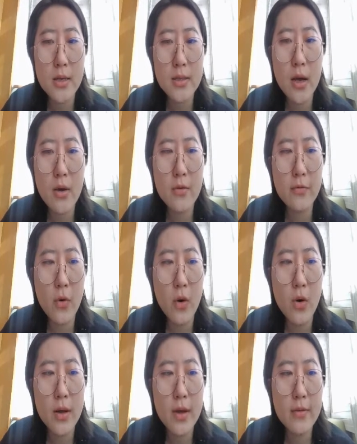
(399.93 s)
So
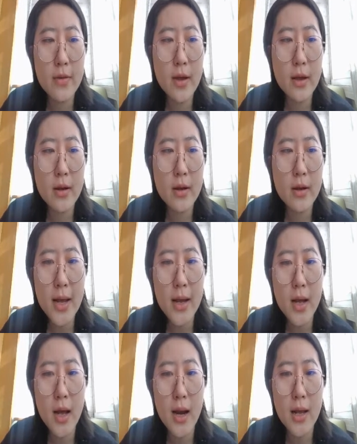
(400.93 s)
for the
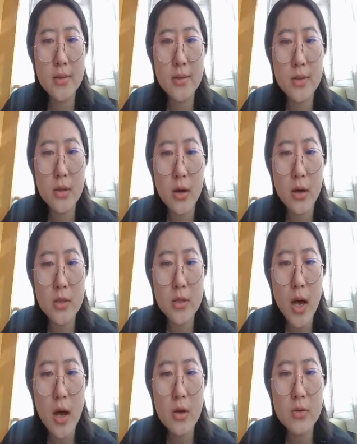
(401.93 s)
black color, it's gonna
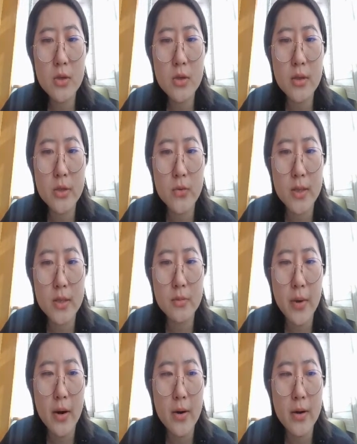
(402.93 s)
totally
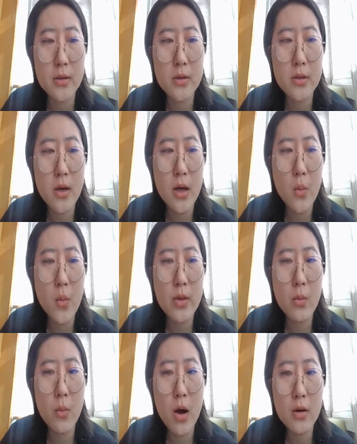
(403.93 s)
transparent.
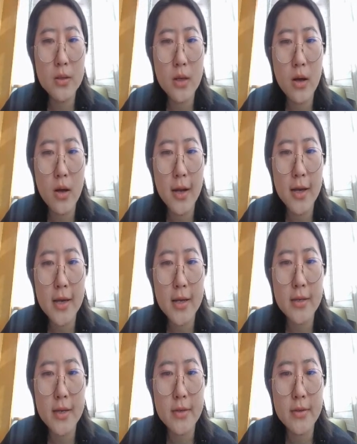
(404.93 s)
Well, the white color
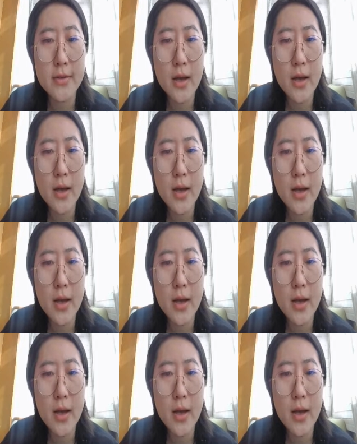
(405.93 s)
is